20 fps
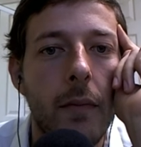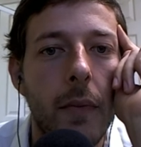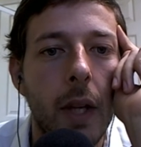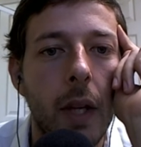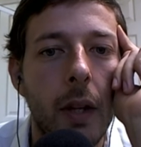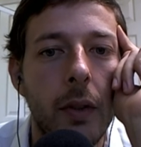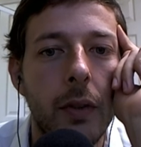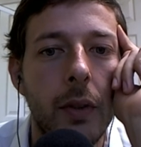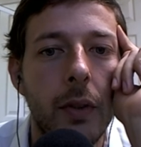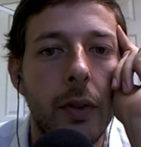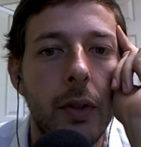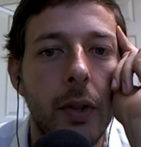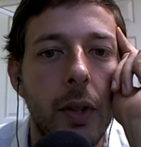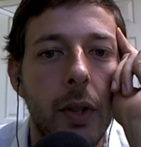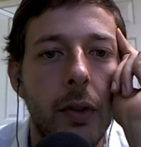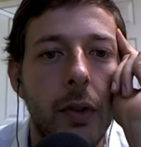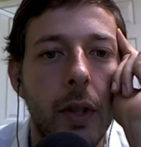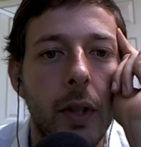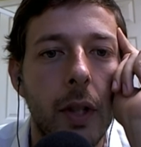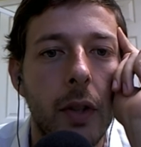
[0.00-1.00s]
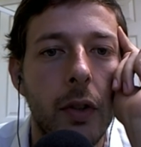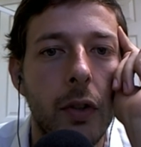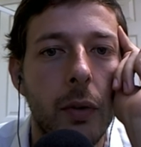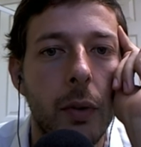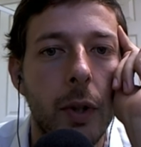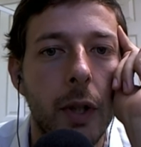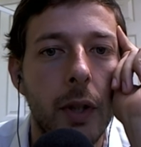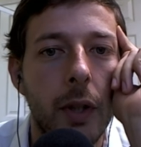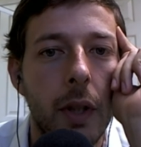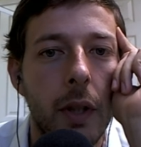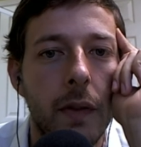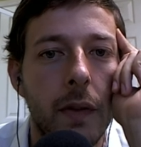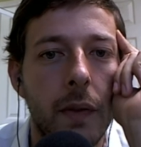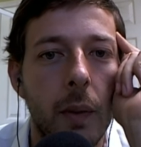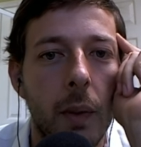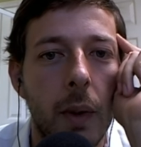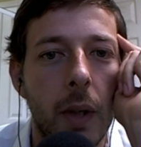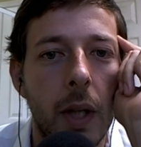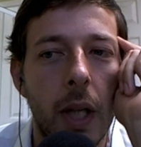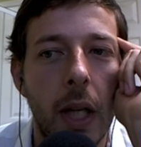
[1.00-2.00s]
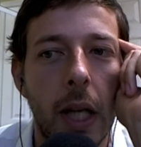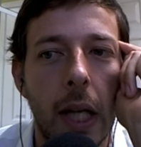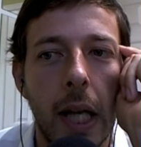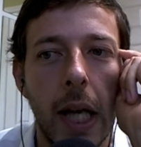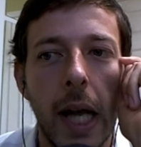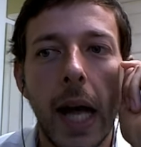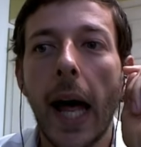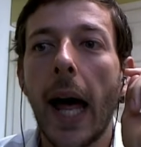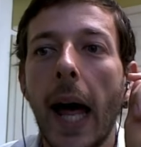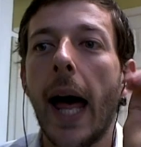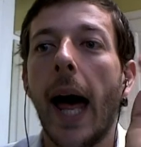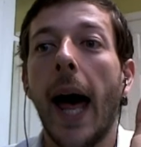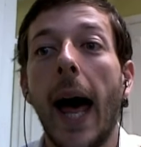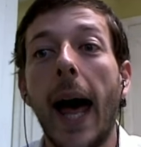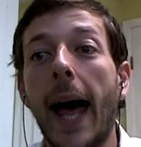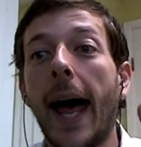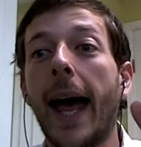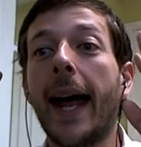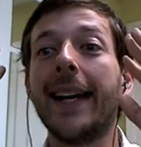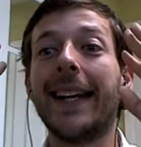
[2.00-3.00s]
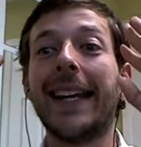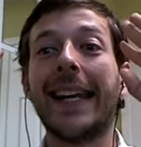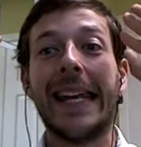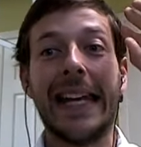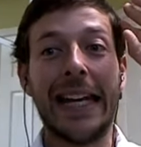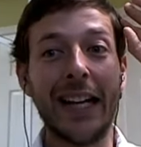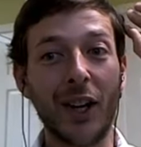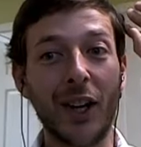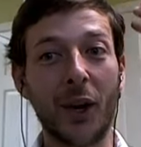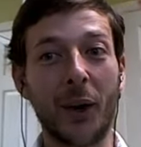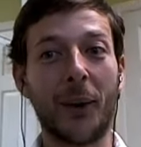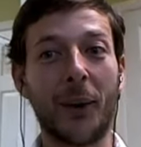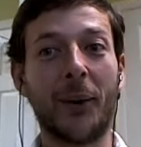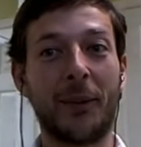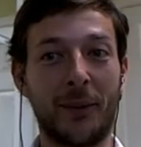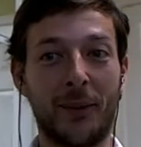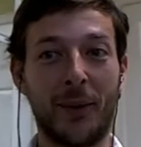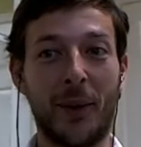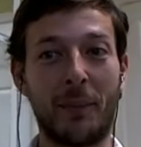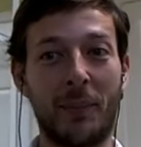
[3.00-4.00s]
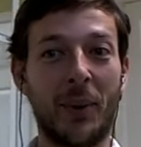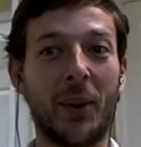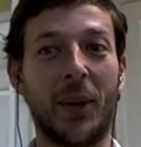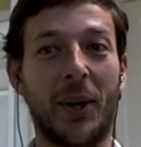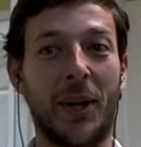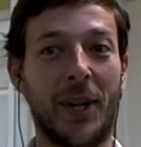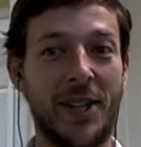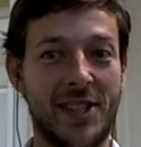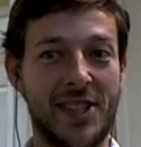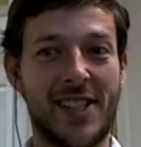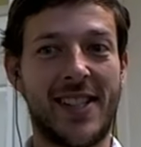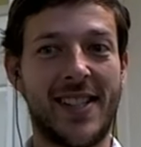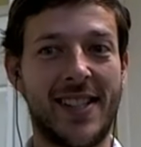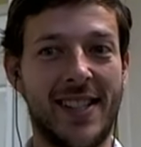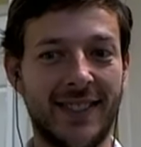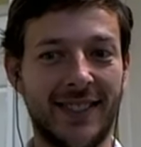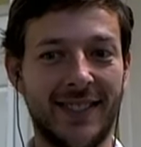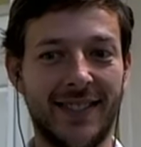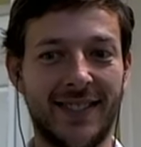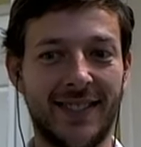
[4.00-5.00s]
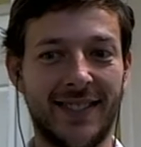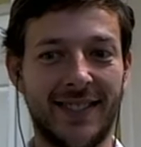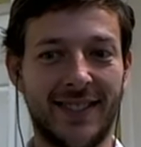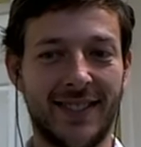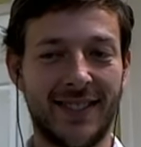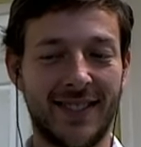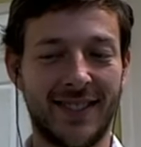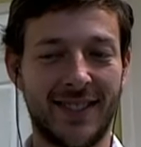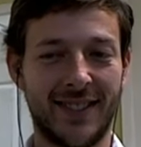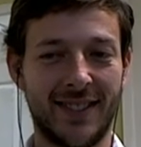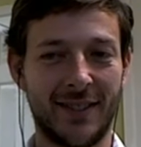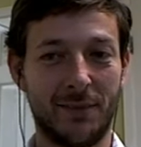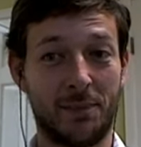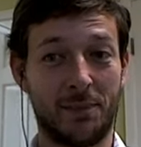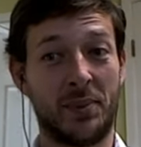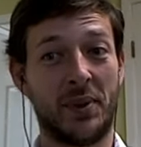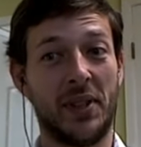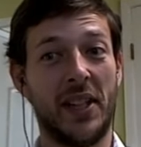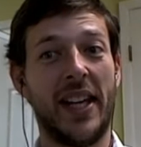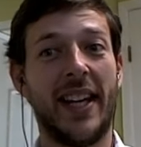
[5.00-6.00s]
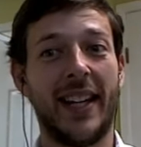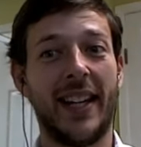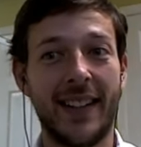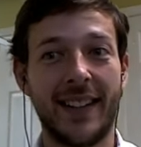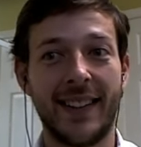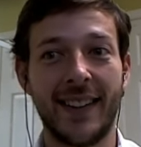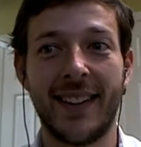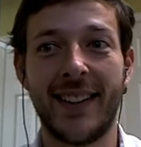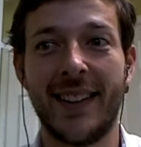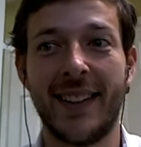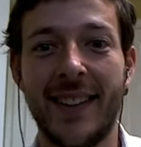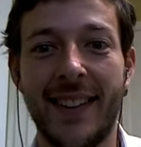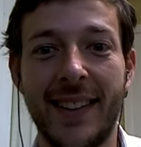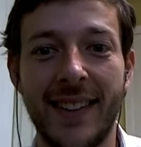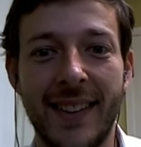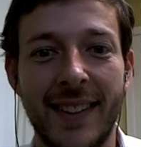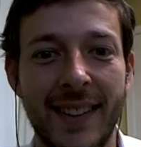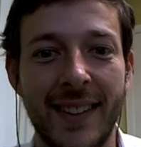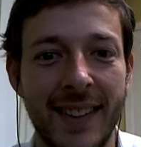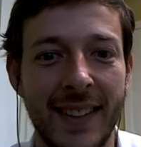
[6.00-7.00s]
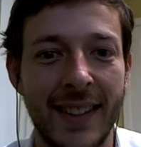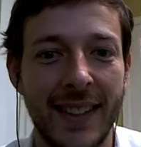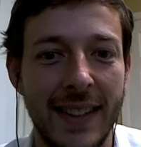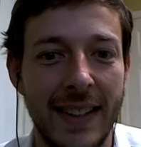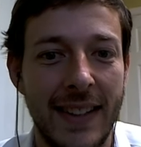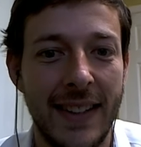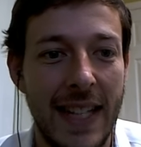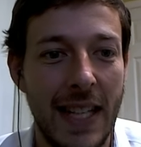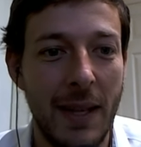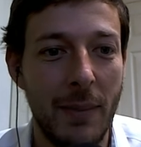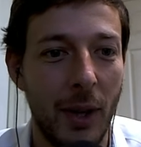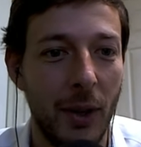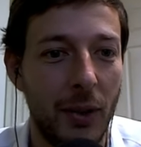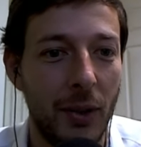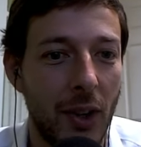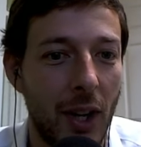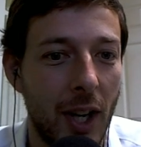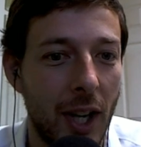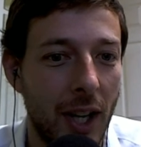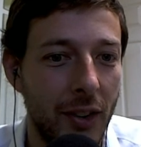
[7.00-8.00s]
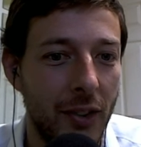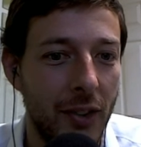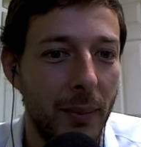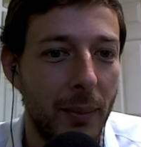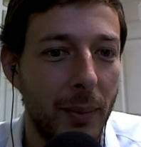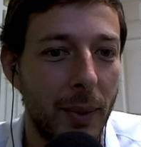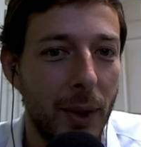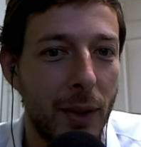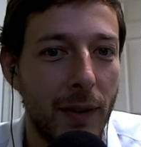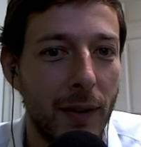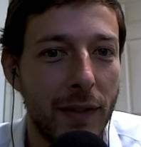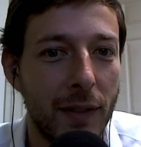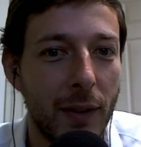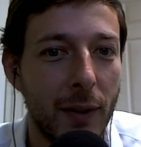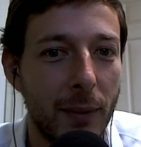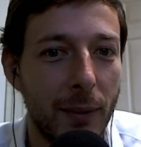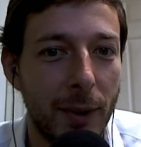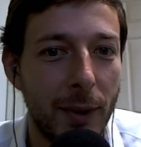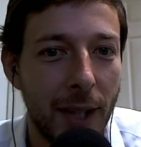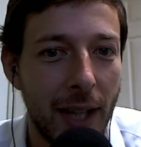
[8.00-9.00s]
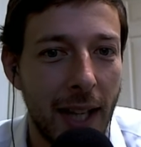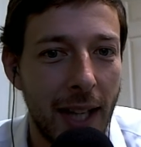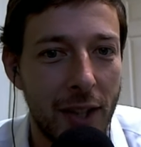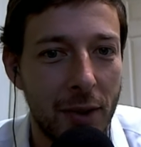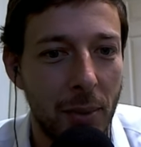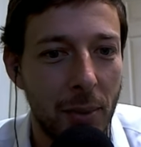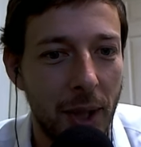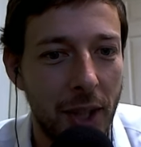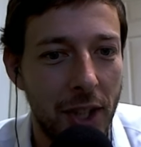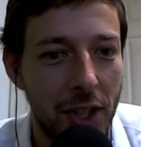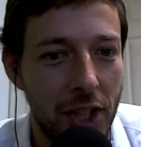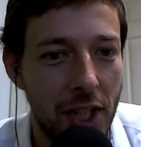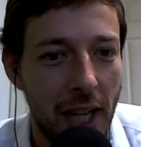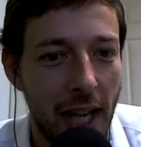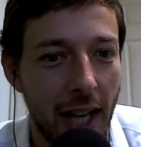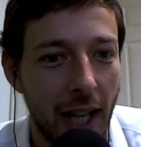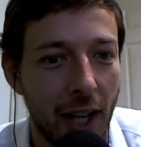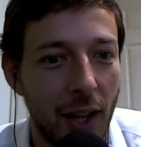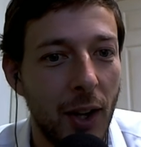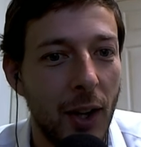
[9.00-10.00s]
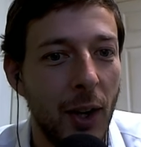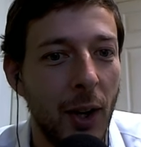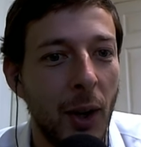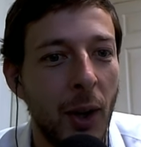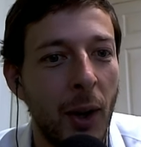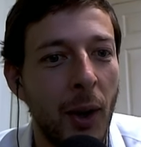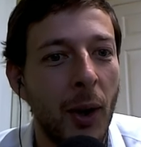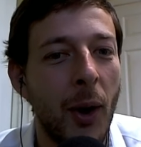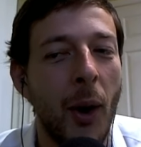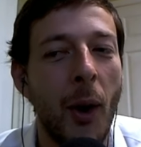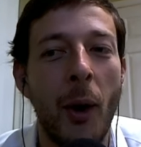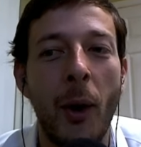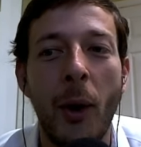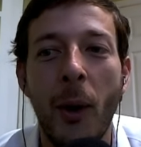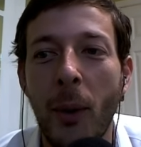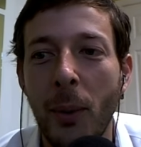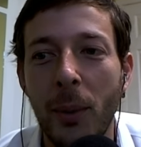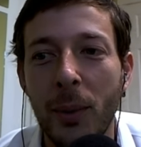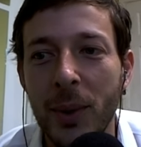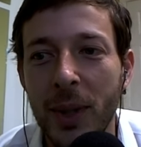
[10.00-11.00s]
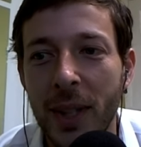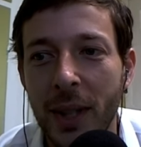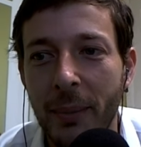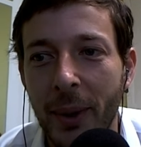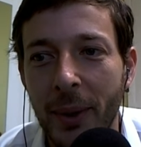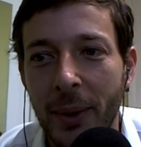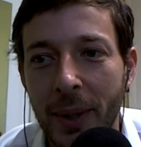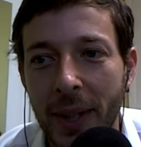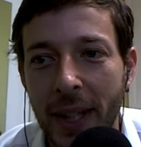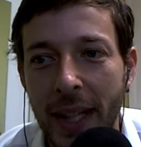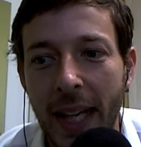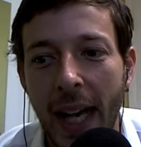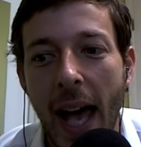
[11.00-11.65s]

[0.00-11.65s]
So c6, rook d4, and here Rapport played the most awesome move, rook h1 check. Holy moly!